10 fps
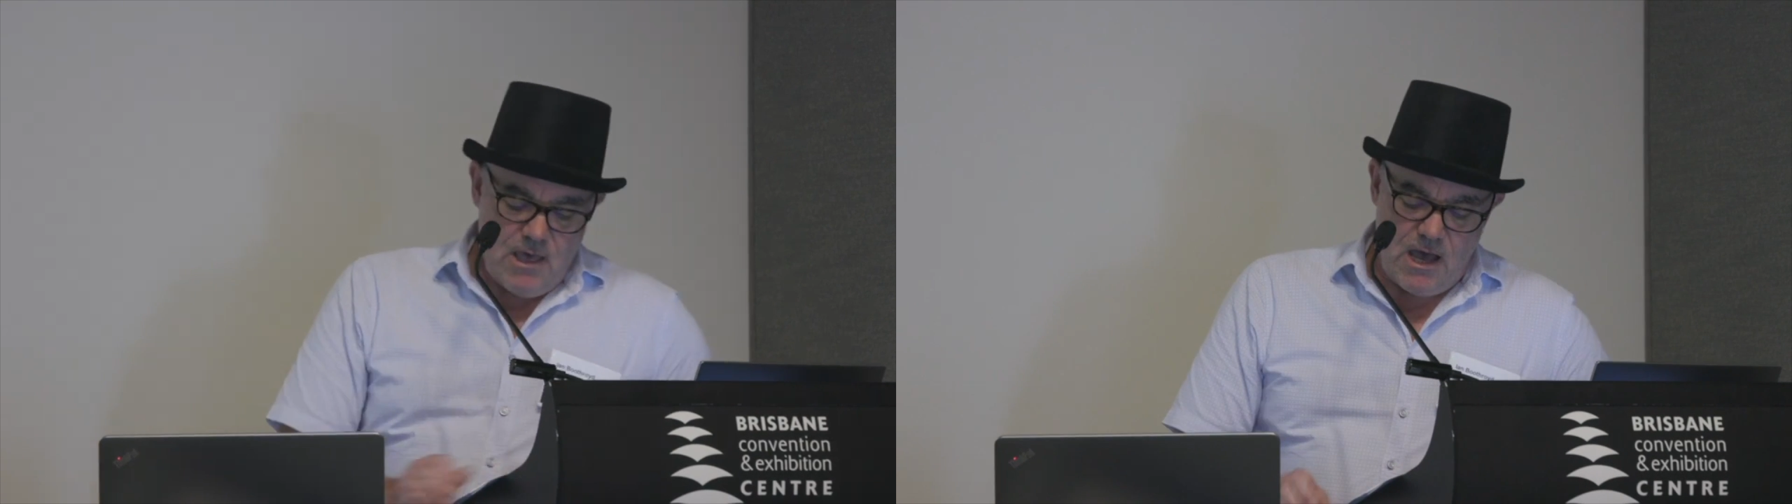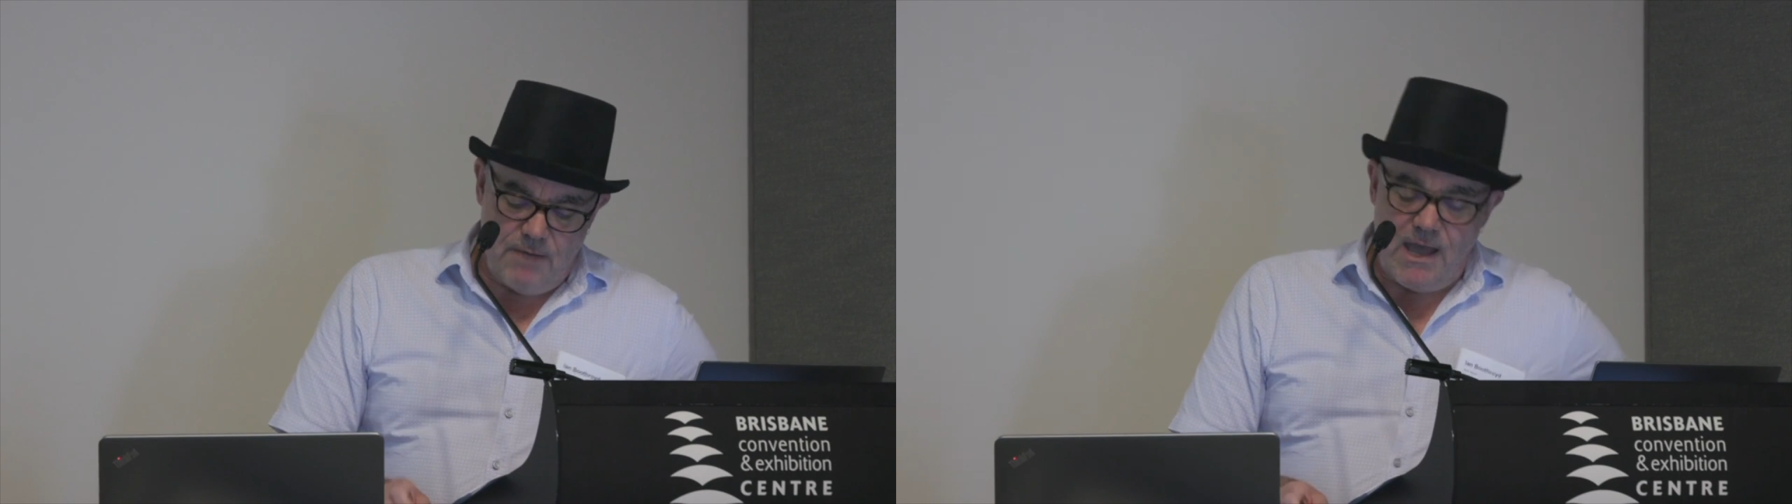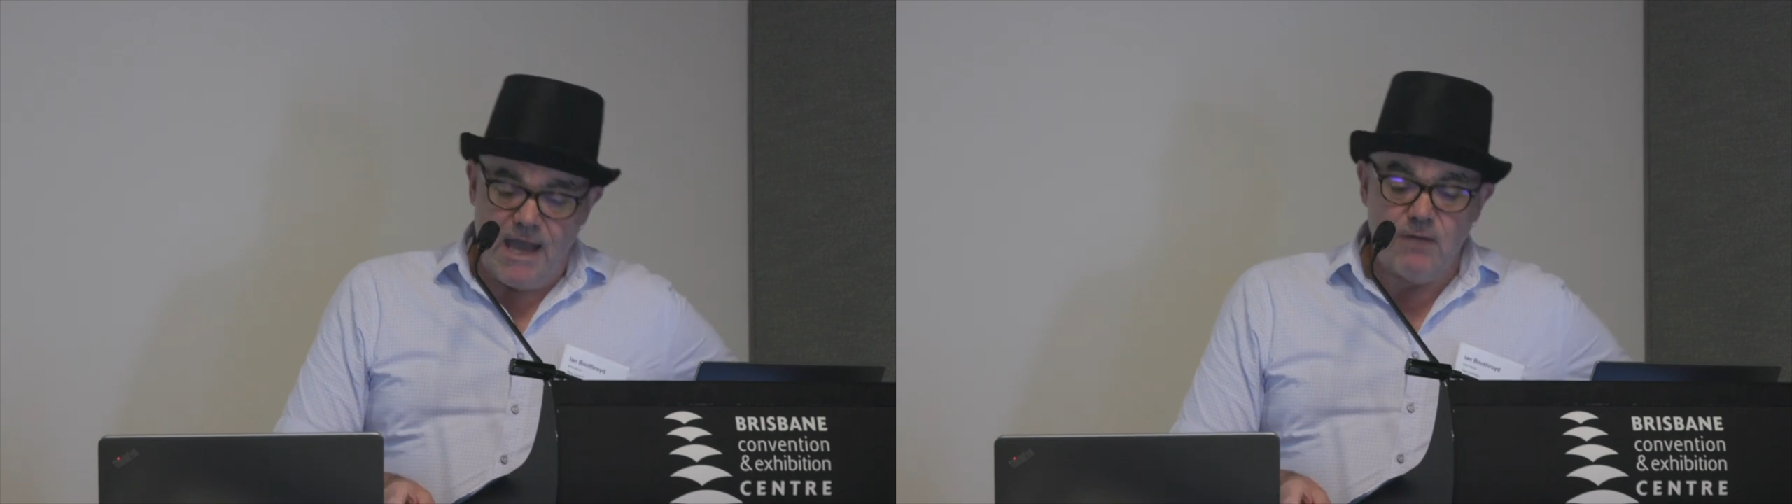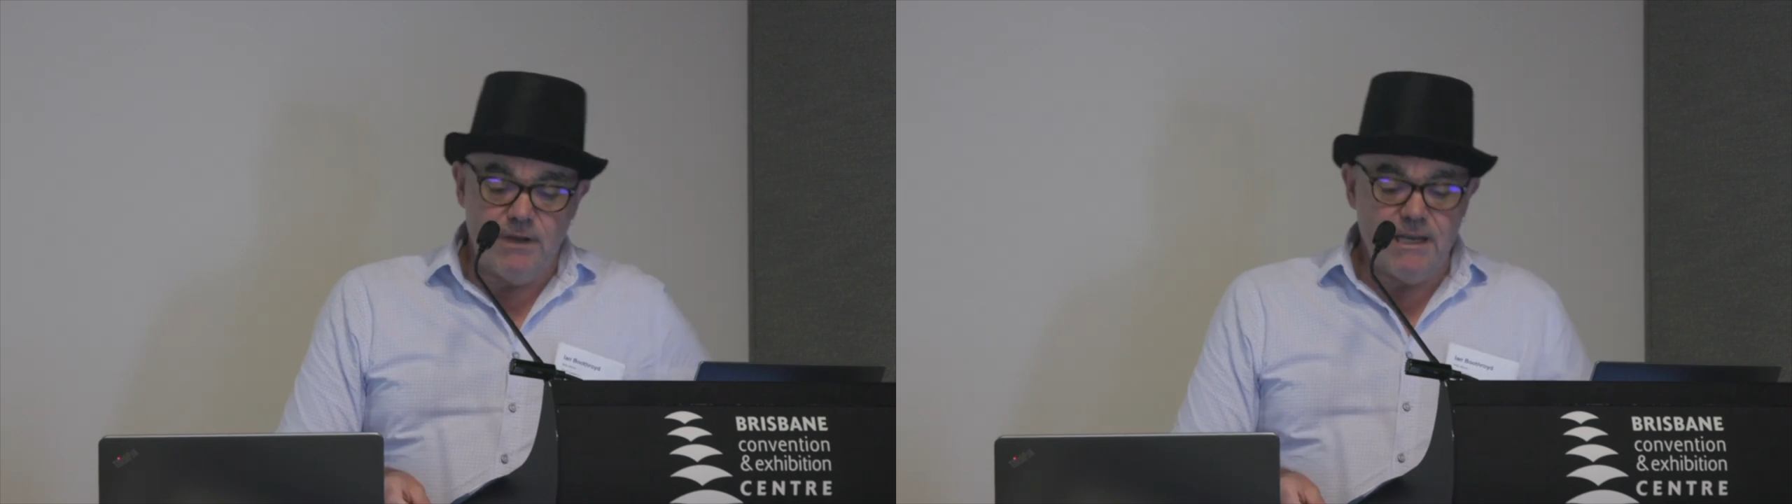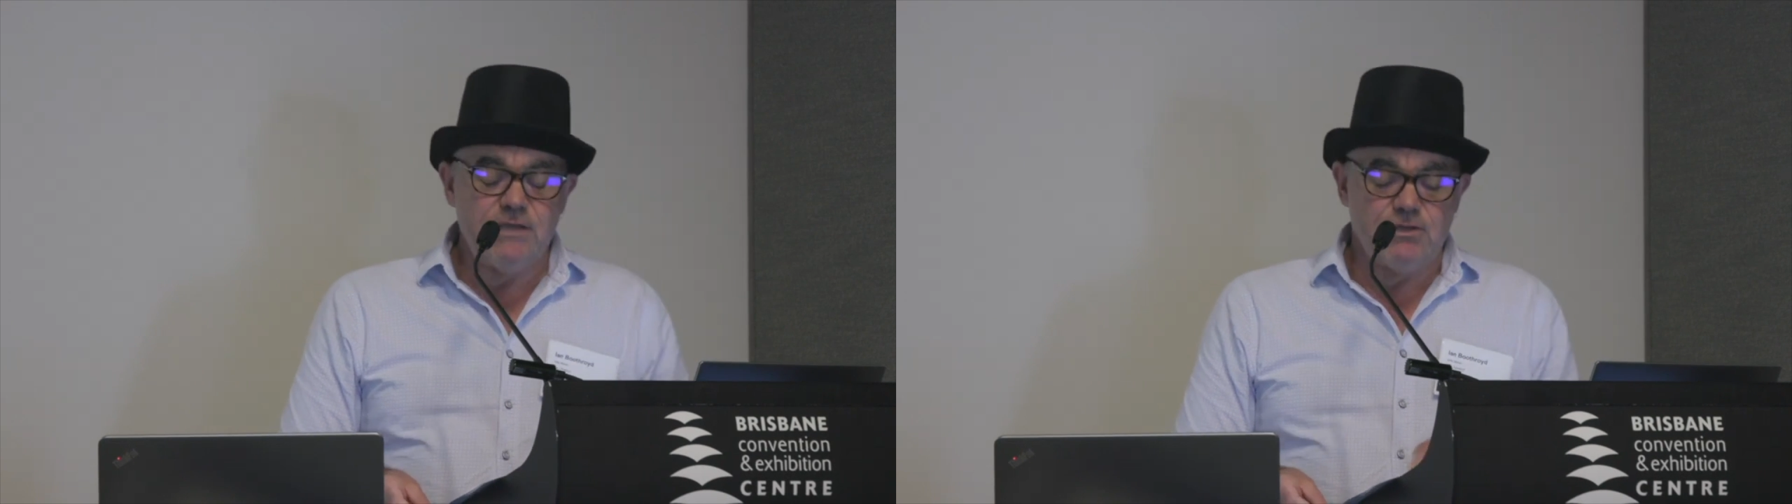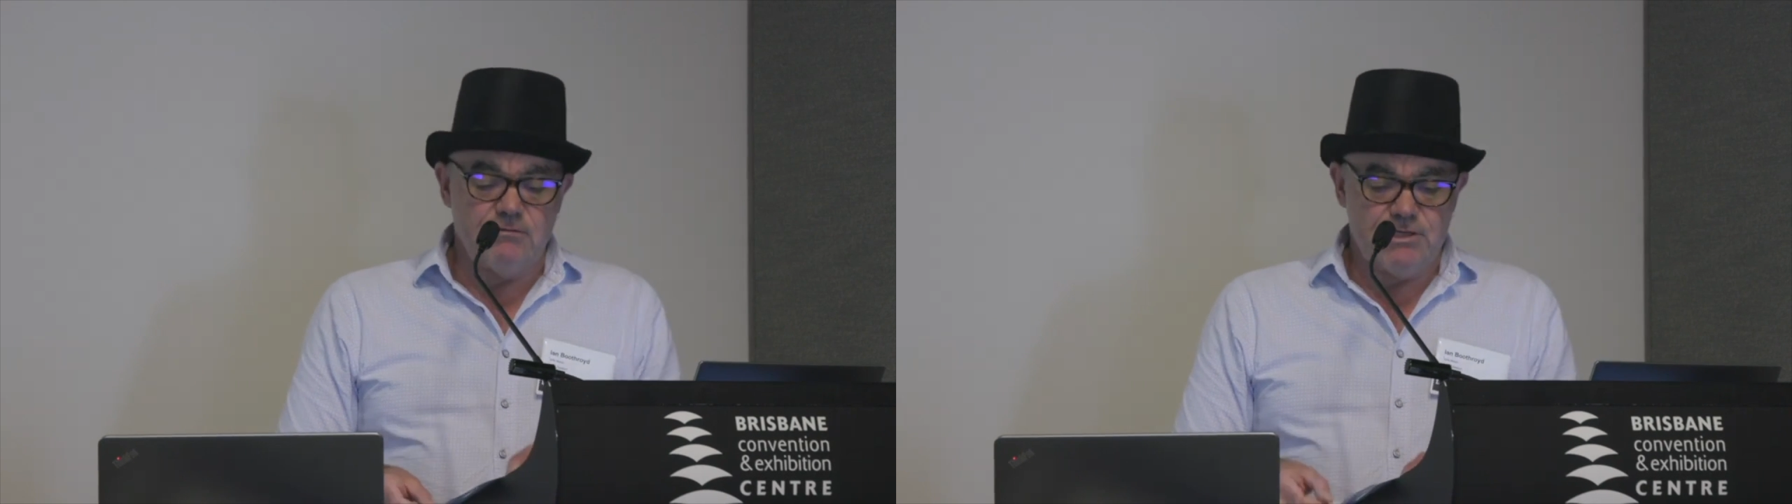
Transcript: And we need to